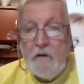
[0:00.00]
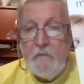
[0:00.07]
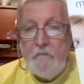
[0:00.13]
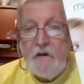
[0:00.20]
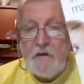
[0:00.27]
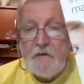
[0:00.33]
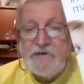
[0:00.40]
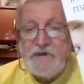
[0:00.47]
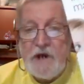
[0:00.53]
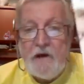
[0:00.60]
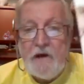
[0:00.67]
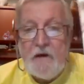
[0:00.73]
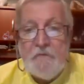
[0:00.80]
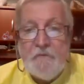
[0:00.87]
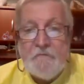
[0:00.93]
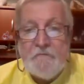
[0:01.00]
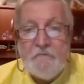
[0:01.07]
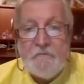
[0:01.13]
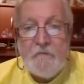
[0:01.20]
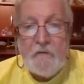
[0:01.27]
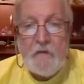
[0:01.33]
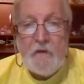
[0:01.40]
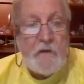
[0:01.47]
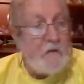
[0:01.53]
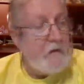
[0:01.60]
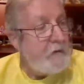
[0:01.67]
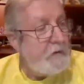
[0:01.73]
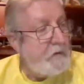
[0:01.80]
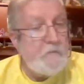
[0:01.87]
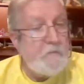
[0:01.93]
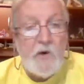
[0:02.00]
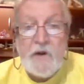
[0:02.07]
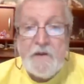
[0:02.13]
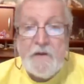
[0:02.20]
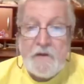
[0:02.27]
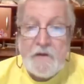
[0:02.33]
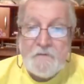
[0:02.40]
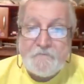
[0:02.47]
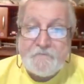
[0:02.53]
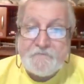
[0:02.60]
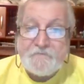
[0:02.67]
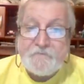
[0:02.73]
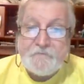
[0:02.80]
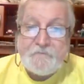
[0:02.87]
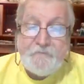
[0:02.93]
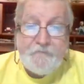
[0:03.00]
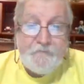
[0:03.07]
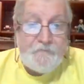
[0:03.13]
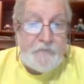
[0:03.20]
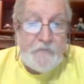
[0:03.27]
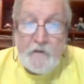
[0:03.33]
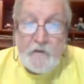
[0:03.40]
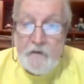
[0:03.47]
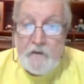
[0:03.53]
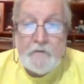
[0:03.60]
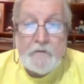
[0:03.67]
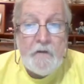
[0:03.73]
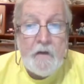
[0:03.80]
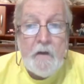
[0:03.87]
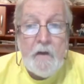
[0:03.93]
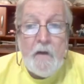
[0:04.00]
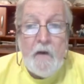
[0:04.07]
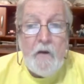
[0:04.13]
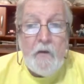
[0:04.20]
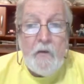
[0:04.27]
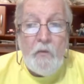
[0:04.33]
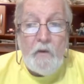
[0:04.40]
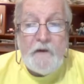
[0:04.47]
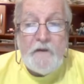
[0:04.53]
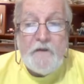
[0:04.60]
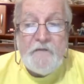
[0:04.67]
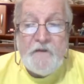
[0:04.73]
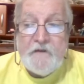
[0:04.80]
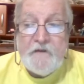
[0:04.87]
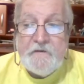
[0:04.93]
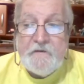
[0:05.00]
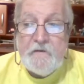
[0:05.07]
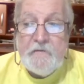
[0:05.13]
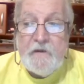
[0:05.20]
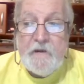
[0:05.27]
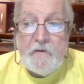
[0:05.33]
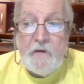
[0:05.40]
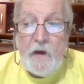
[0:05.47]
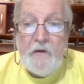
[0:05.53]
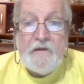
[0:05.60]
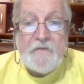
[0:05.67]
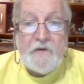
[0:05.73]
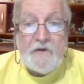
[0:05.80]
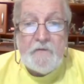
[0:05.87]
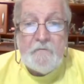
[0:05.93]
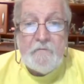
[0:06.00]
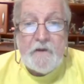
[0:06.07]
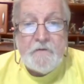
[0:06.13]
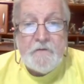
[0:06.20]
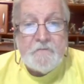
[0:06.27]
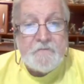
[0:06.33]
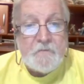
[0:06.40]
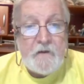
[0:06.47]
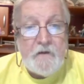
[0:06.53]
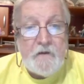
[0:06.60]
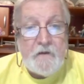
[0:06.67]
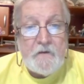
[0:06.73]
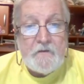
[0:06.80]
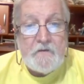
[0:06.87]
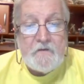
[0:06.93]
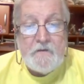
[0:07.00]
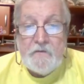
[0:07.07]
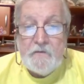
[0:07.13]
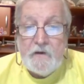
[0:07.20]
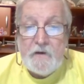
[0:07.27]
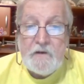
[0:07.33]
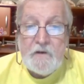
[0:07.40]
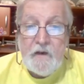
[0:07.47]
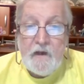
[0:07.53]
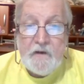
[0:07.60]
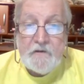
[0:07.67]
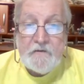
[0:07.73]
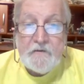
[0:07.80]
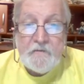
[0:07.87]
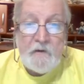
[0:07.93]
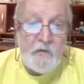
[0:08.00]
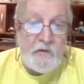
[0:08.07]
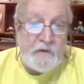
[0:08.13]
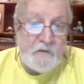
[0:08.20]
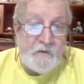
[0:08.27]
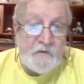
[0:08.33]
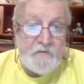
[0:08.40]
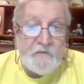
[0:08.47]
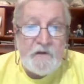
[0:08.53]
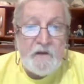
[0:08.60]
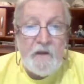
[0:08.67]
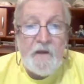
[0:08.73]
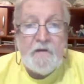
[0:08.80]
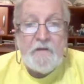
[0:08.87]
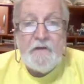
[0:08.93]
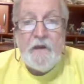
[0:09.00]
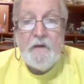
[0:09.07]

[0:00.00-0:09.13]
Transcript: a better job at marketing. And one of the things that we always recommend to our clients, when we're working with a client